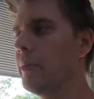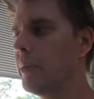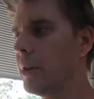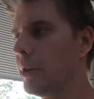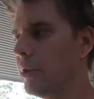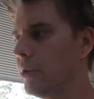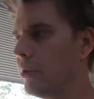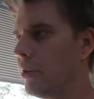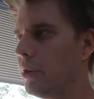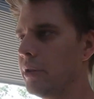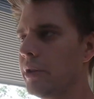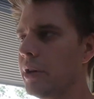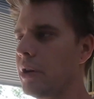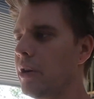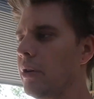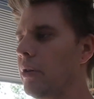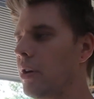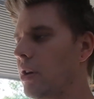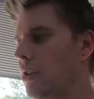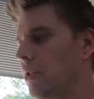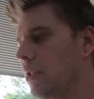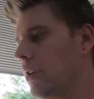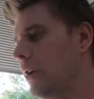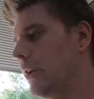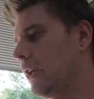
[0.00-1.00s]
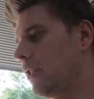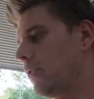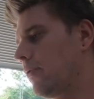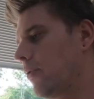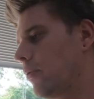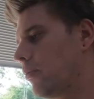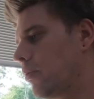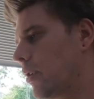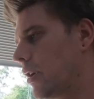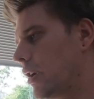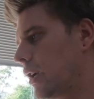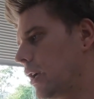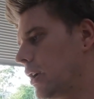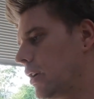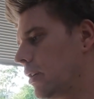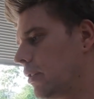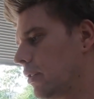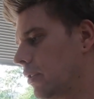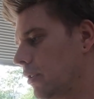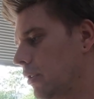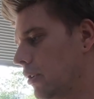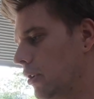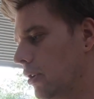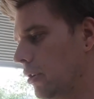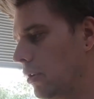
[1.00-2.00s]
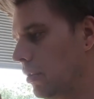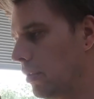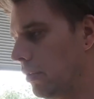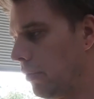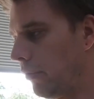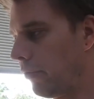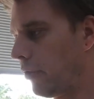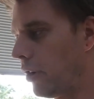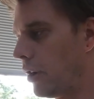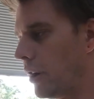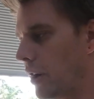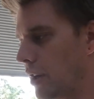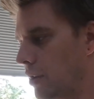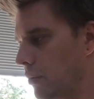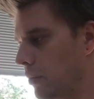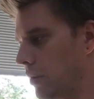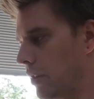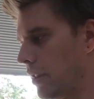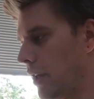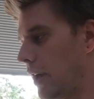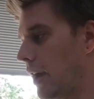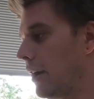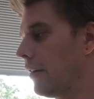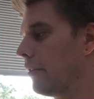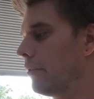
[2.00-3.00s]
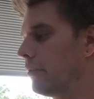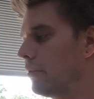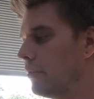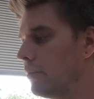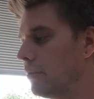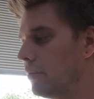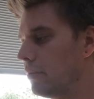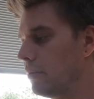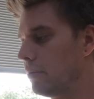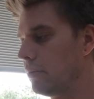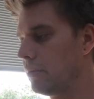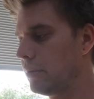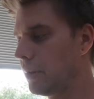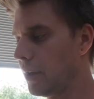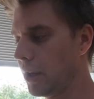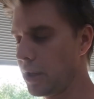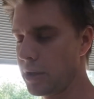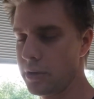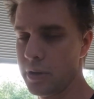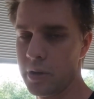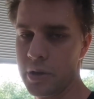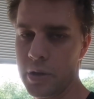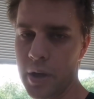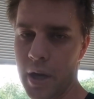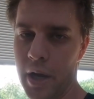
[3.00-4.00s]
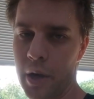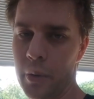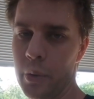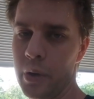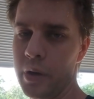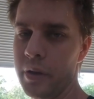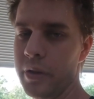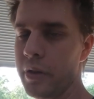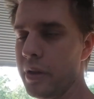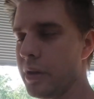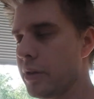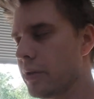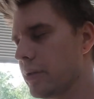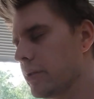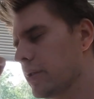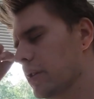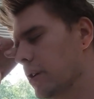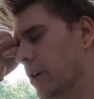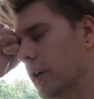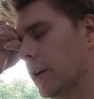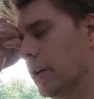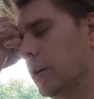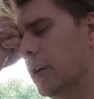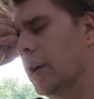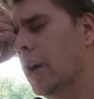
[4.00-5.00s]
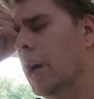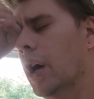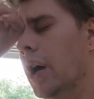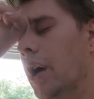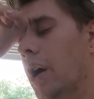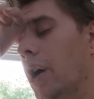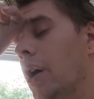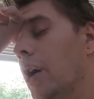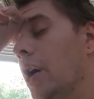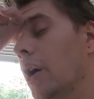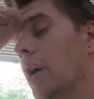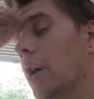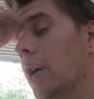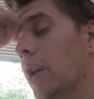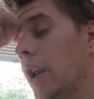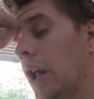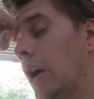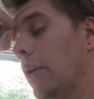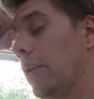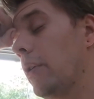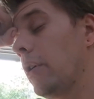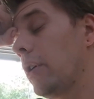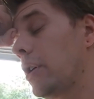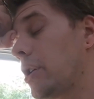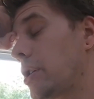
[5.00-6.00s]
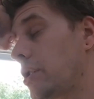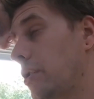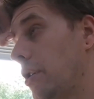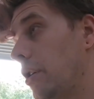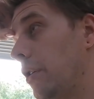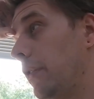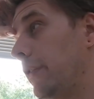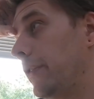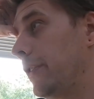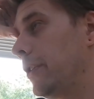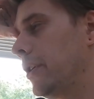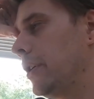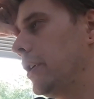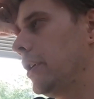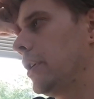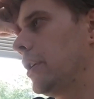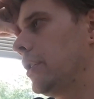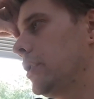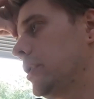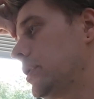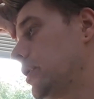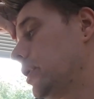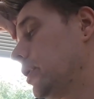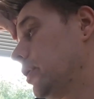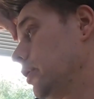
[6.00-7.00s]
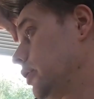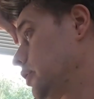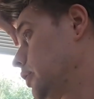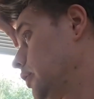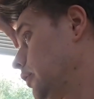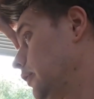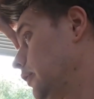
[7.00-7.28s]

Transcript: are not the correct length for running the front end without the extra track width. So now we've got to try and find another solution